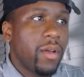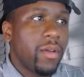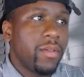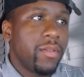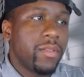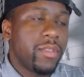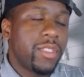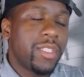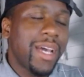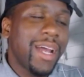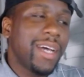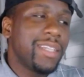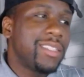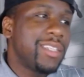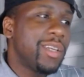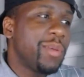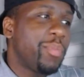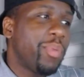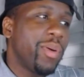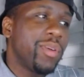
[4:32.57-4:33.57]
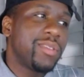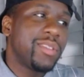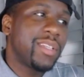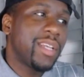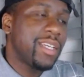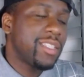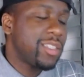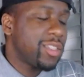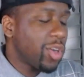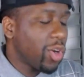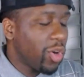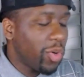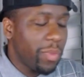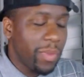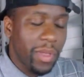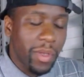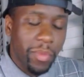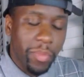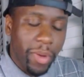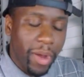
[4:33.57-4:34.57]
Shout out to the person that told me
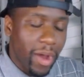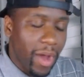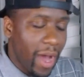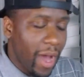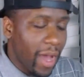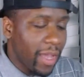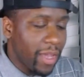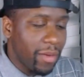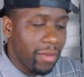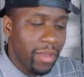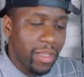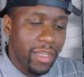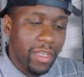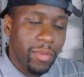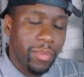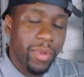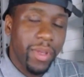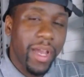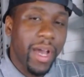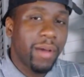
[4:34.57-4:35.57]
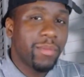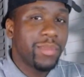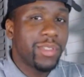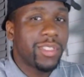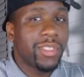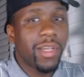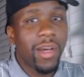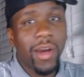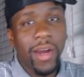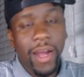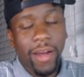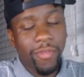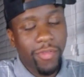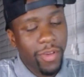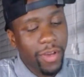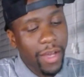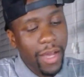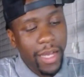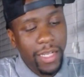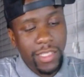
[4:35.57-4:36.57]
about IAMDDB. I'm sorry, I
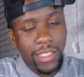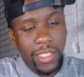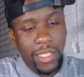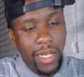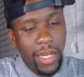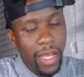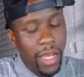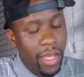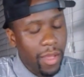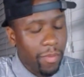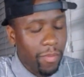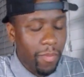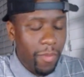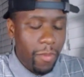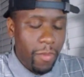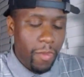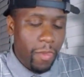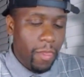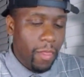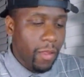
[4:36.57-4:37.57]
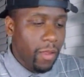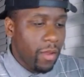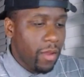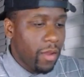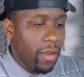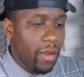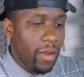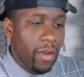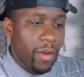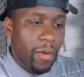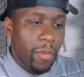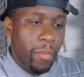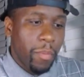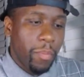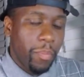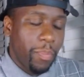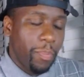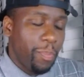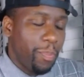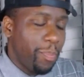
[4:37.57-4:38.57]
forgot your name.
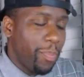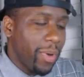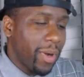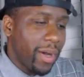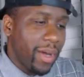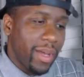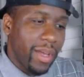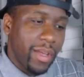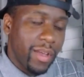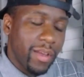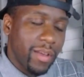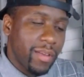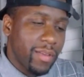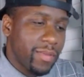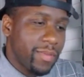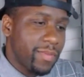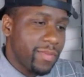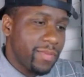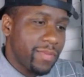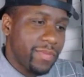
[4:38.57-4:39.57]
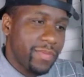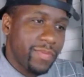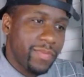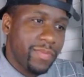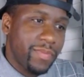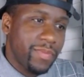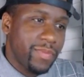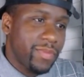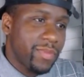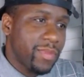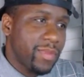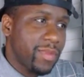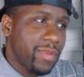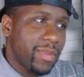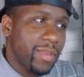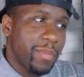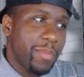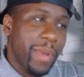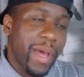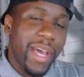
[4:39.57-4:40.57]
But
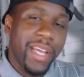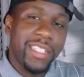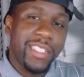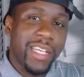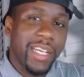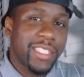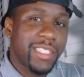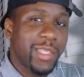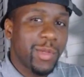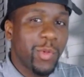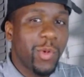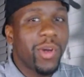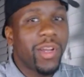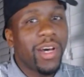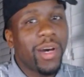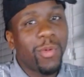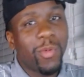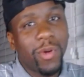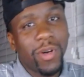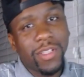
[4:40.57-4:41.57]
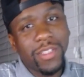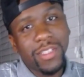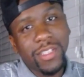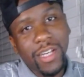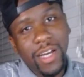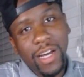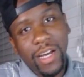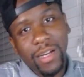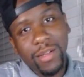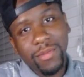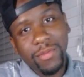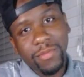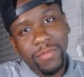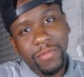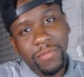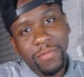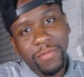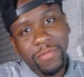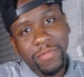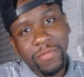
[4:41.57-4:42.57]
Manchester, what up one time?
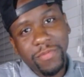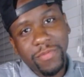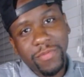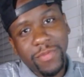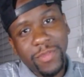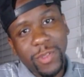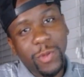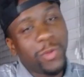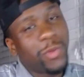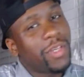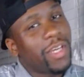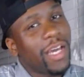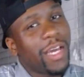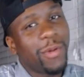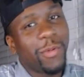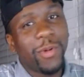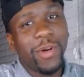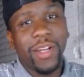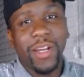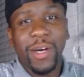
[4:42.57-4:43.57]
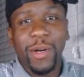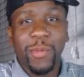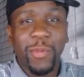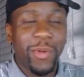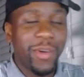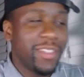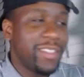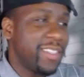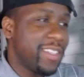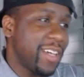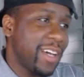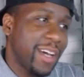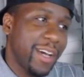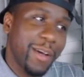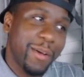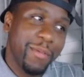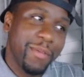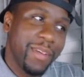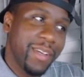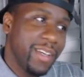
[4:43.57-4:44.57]
UK, what up one
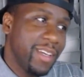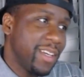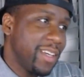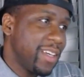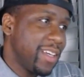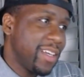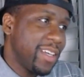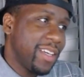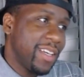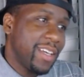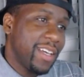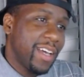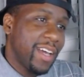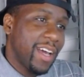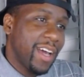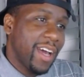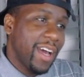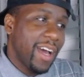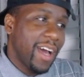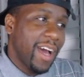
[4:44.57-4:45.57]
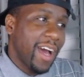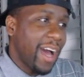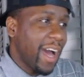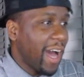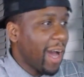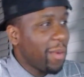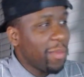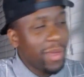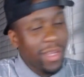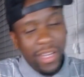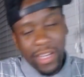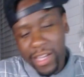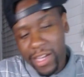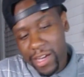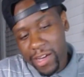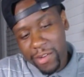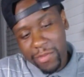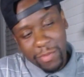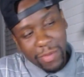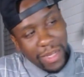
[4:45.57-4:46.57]
time? I'm in
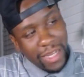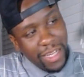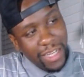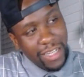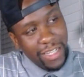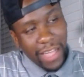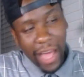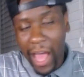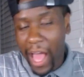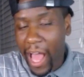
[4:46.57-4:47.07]
love, man.